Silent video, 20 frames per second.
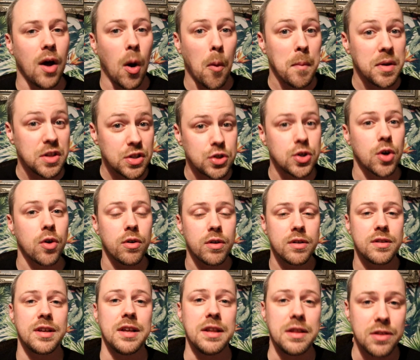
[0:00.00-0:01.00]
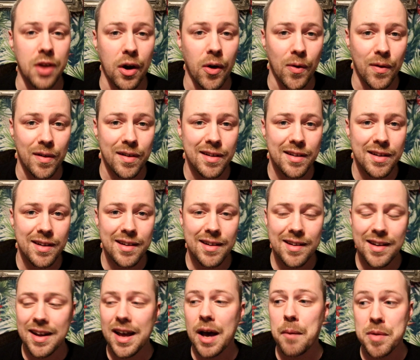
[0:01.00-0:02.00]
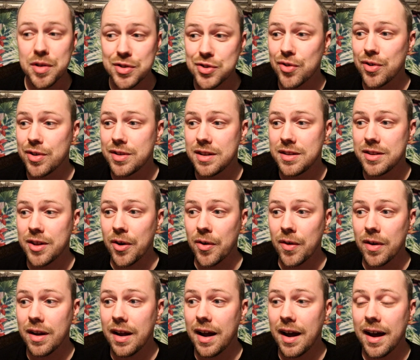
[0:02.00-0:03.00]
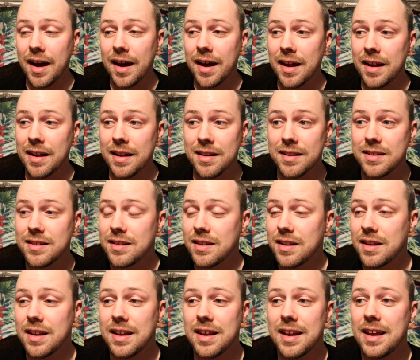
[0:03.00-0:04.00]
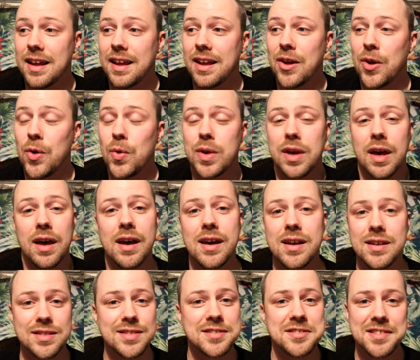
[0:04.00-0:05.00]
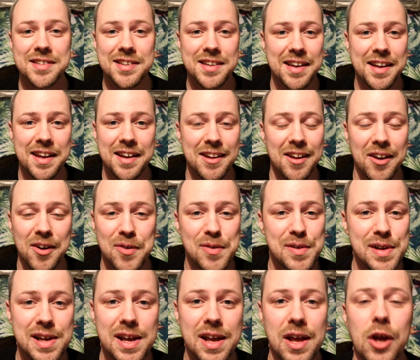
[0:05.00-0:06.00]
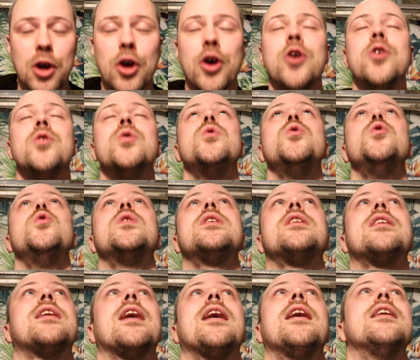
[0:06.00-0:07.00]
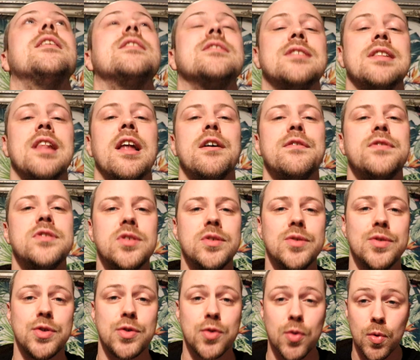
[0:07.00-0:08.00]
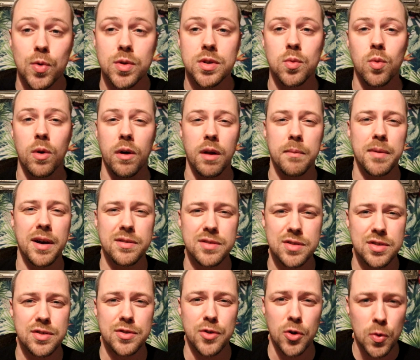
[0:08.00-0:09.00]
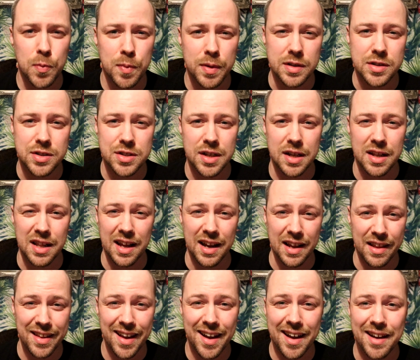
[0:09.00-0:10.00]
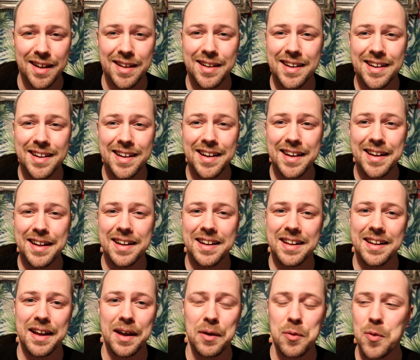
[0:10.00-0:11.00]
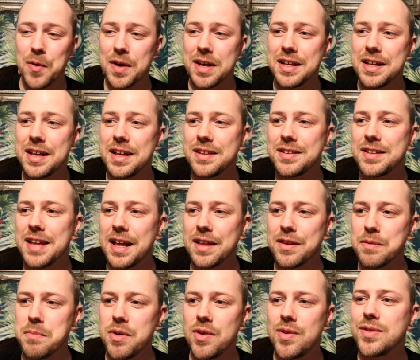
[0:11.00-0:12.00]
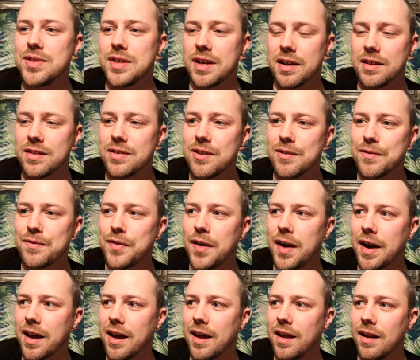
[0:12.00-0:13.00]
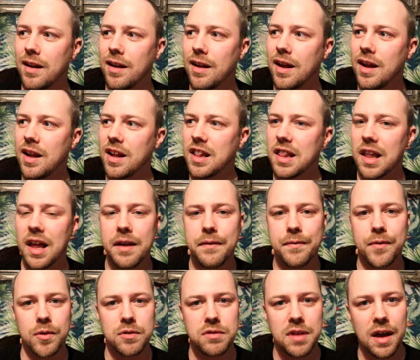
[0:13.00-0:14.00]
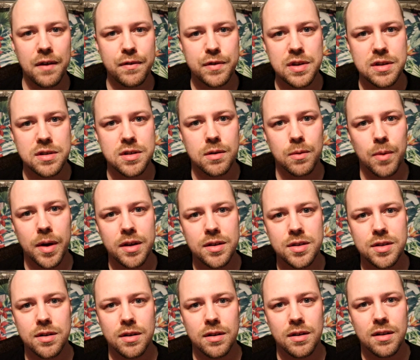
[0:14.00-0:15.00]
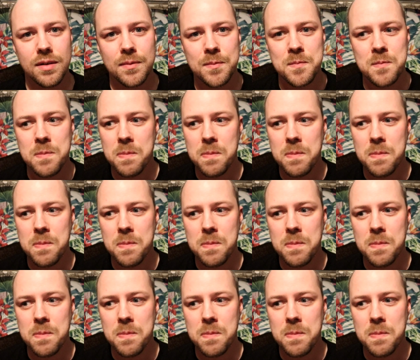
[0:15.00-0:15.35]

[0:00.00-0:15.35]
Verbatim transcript: a majority don't. A majority don't. And who cares? You know? Who cares? Life's too short to worry about stupid shit like that. Like, well, it, it's it's music. It's not fucking life or death situation.